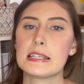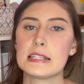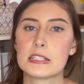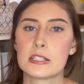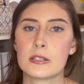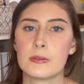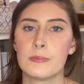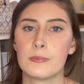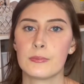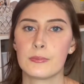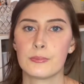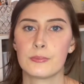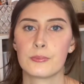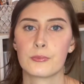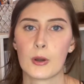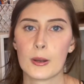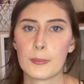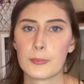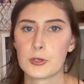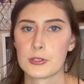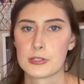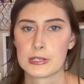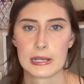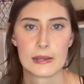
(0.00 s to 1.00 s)
to
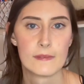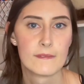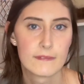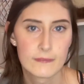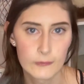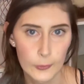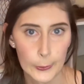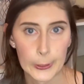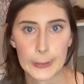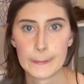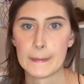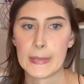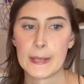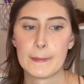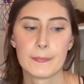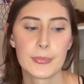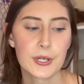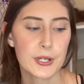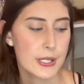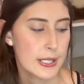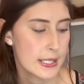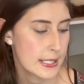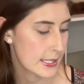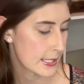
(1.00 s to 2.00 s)
represent board
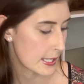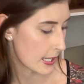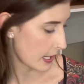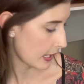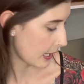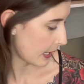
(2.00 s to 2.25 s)
members.